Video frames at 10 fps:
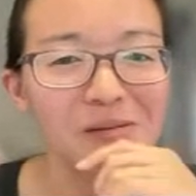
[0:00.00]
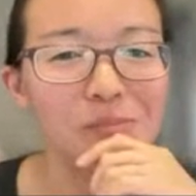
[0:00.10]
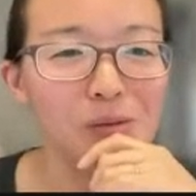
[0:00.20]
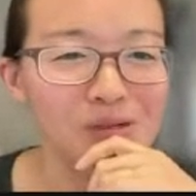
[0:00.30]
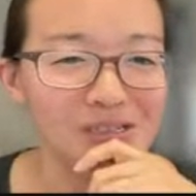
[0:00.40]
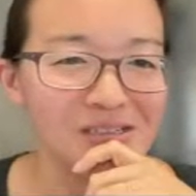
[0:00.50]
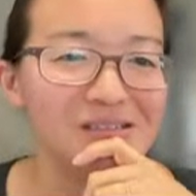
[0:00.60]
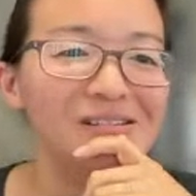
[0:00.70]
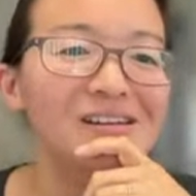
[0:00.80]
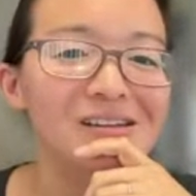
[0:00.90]
A moment
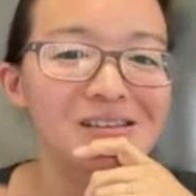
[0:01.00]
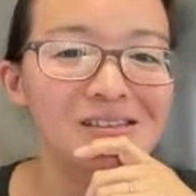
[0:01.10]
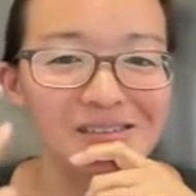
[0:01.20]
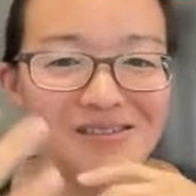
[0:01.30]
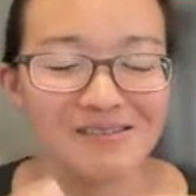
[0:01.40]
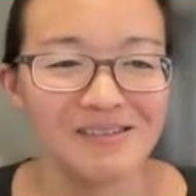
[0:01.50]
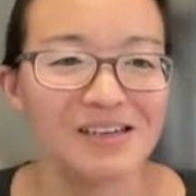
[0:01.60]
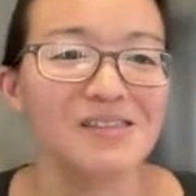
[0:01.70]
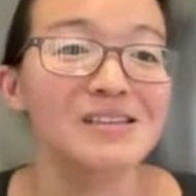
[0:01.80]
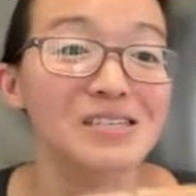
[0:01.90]
in
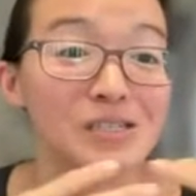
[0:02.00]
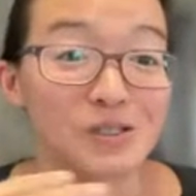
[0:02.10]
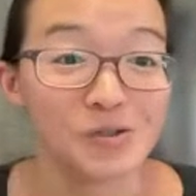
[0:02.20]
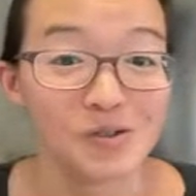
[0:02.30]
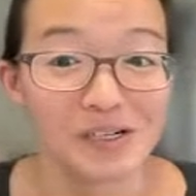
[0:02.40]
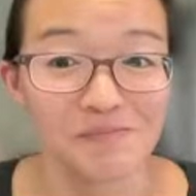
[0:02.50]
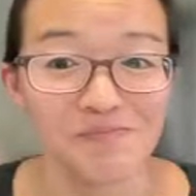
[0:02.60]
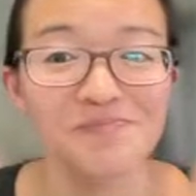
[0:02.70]
this history.